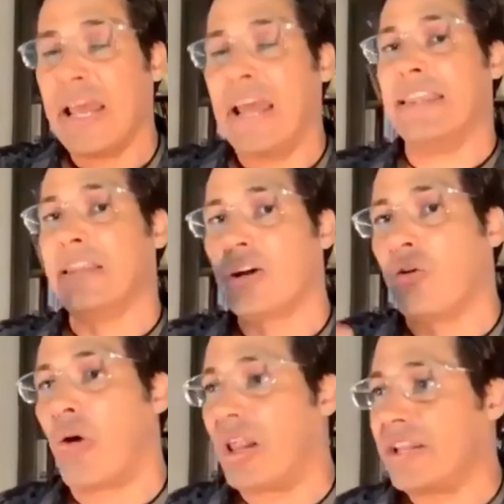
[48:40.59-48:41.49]
And then the
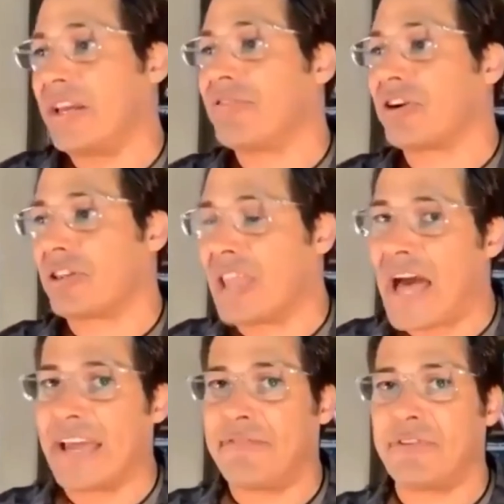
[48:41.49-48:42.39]
quality of your
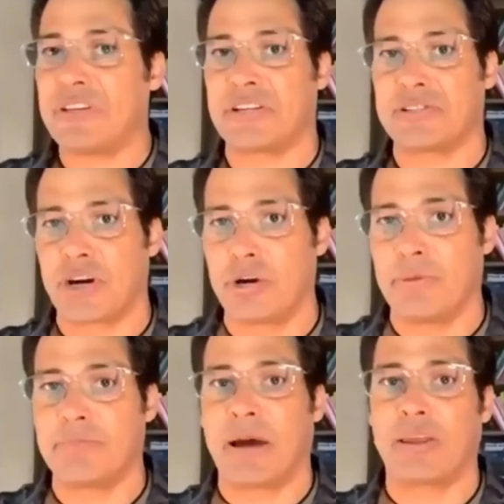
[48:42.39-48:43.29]
life is
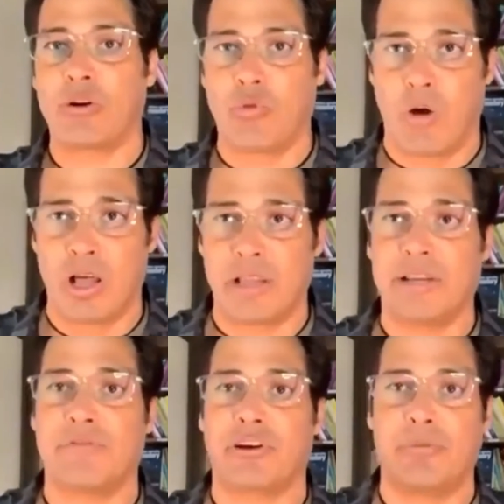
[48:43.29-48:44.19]
determined by the quality
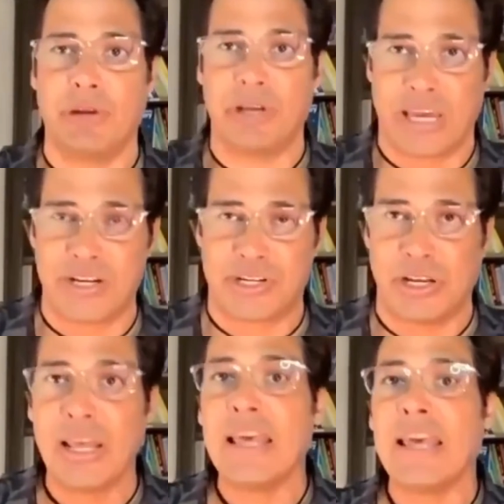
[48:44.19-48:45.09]
of your communication.
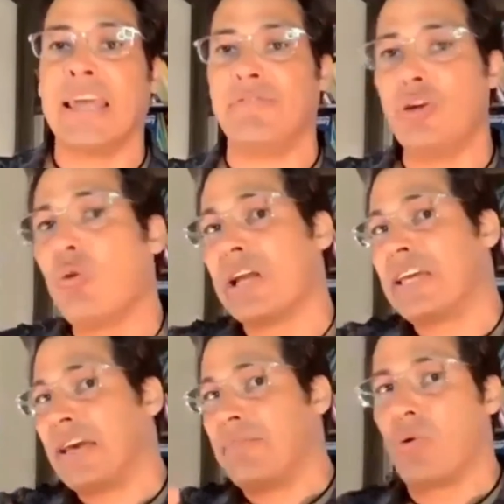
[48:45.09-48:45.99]
And if you want to
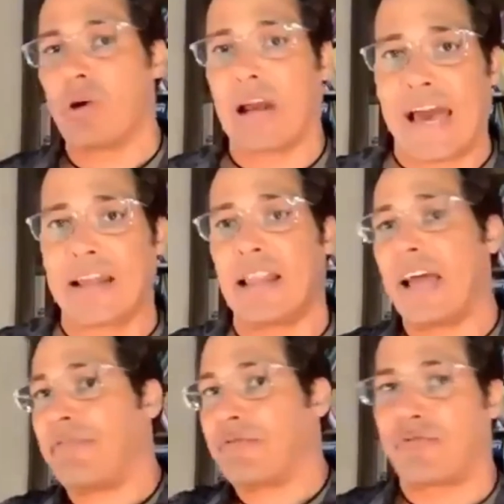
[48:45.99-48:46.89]
get more out of
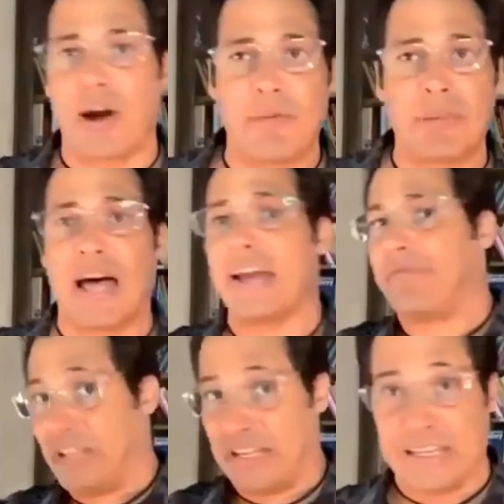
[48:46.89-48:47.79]
life and from life
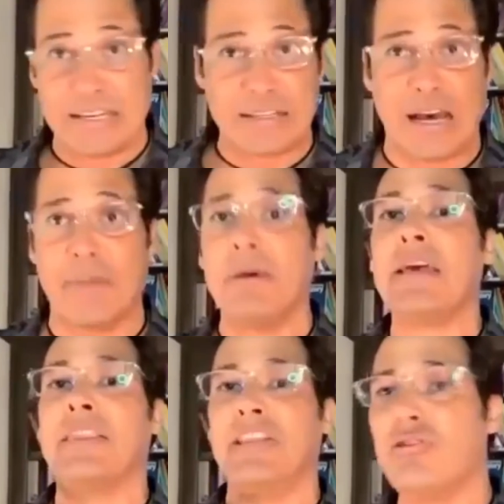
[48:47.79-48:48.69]
and income,
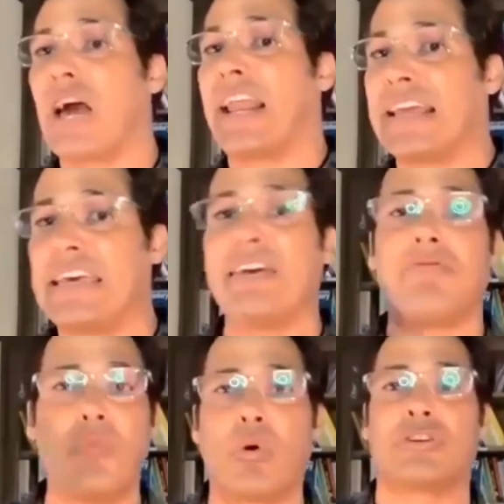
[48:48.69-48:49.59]
then you got to give
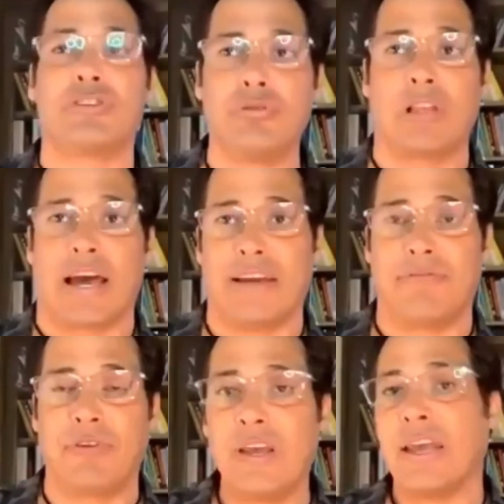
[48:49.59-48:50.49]
more to life.
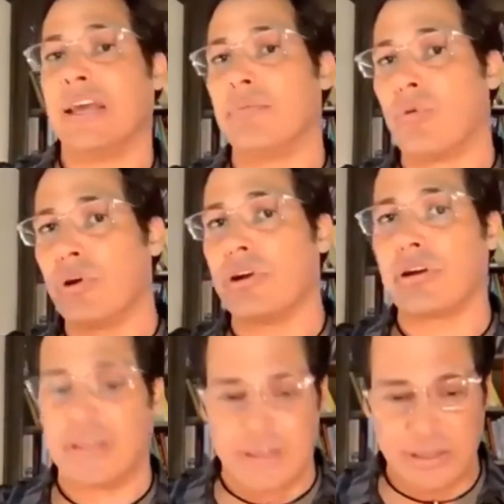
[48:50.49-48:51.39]
And the more
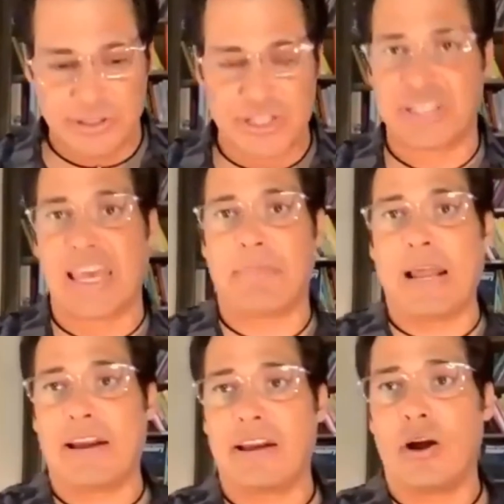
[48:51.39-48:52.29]
you're just camping
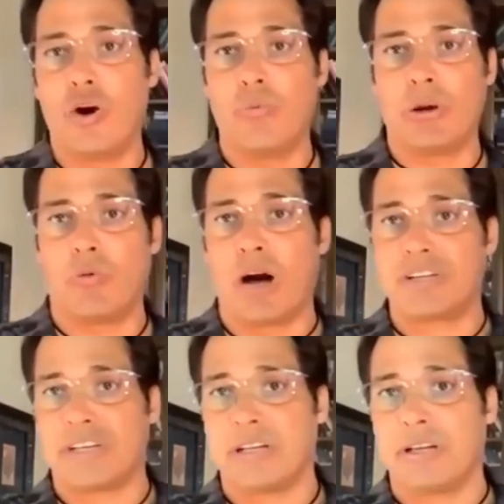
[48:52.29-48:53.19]
out at home and
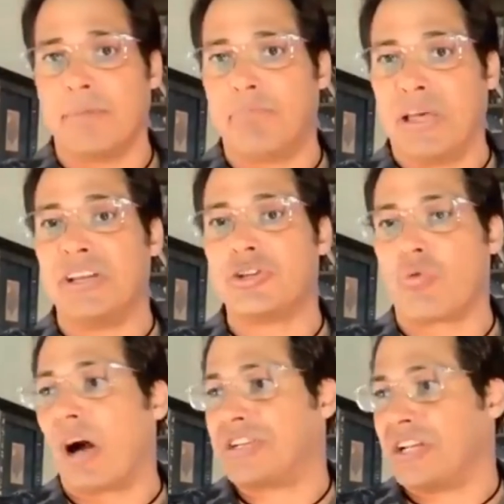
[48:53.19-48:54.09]
binge
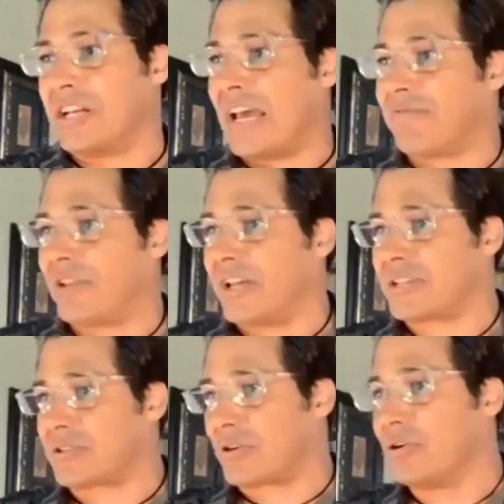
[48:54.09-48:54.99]
watching
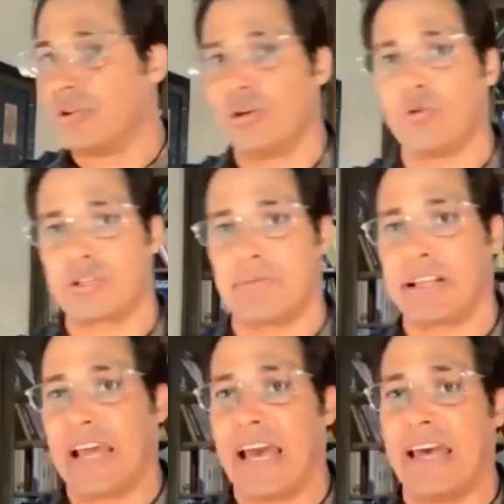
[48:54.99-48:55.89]
Netflix or Hulu or something
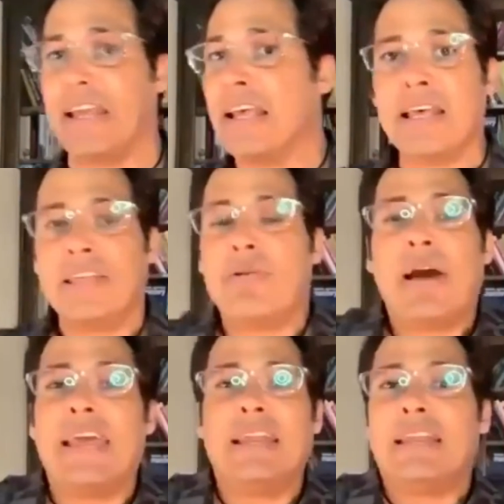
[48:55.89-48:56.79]
like that, you
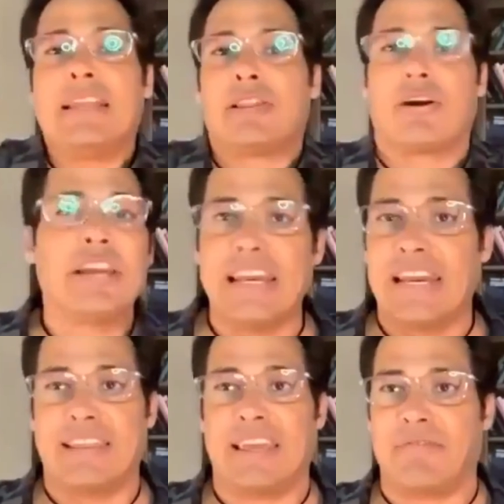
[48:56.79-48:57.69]
ain't learning
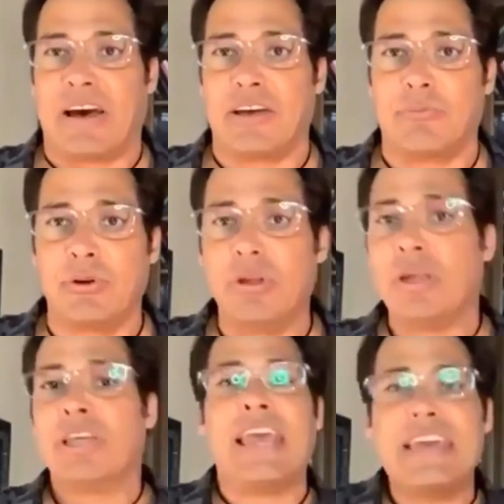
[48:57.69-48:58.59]
anything valuable.
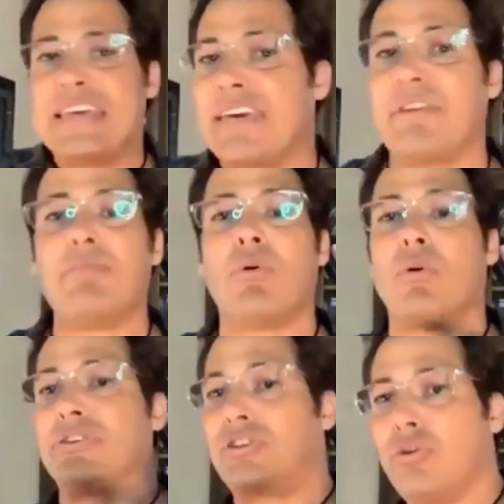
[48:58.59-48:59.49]
You ain't giving
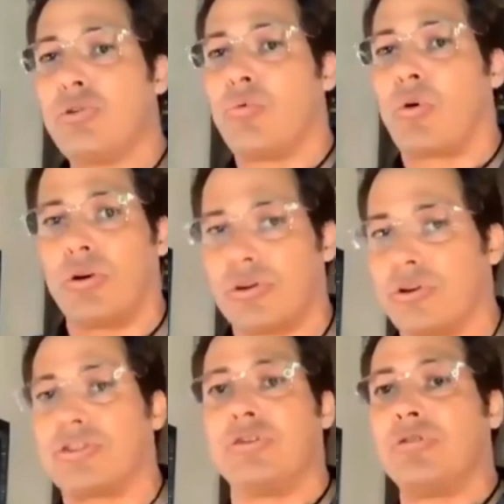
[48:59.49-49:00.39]
more to the world or
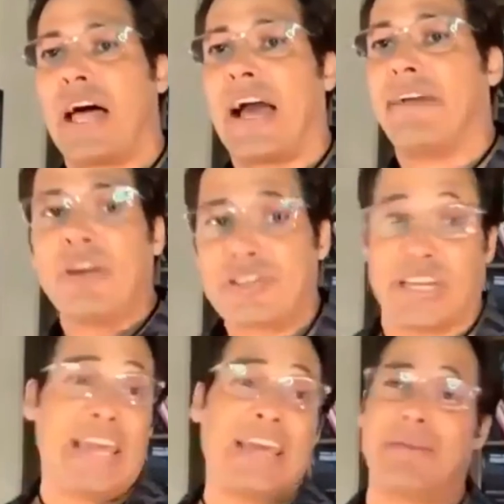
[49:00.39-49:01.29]
to life. So
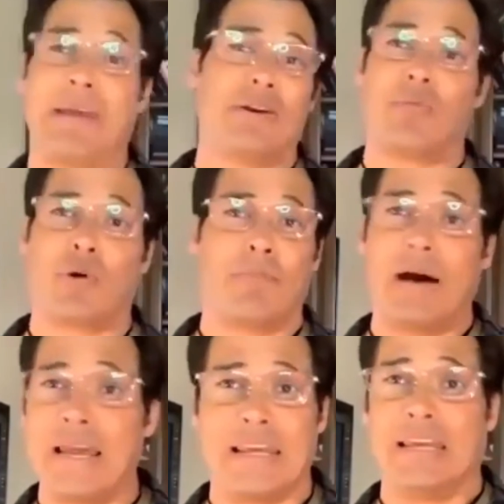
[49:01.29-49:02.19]
you ain't going to make no more
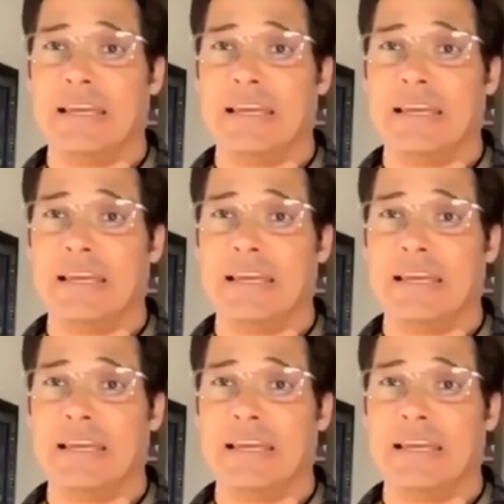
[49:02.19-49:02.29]
money.